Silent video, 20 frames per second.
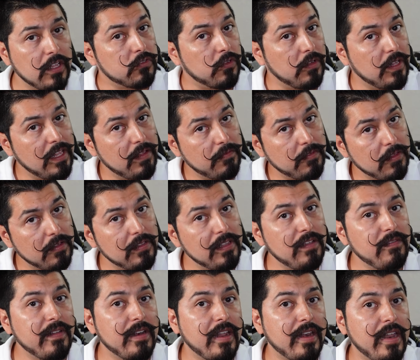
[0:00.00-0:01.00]
So if you
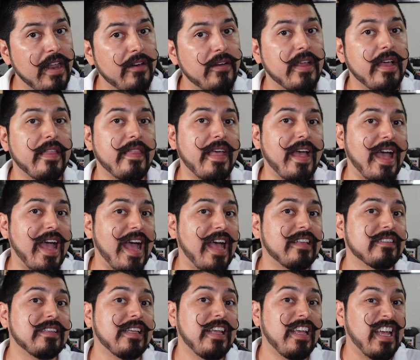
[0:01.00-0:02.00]
live in an area that
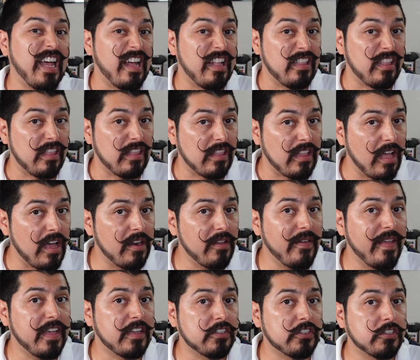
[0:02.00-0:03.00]
has a lot
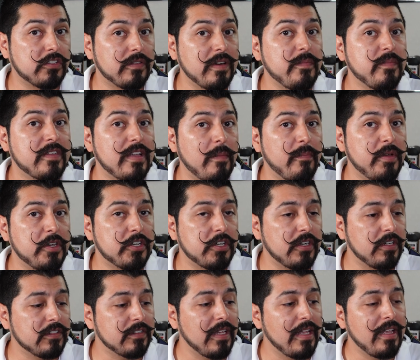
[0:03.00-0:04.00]
of extreme
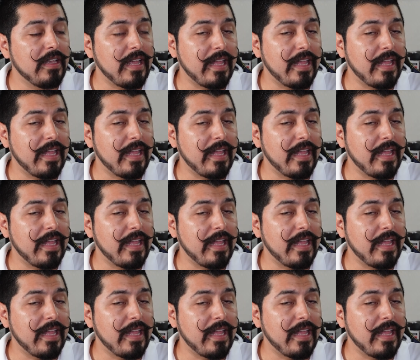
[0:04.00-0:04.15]
temperatures,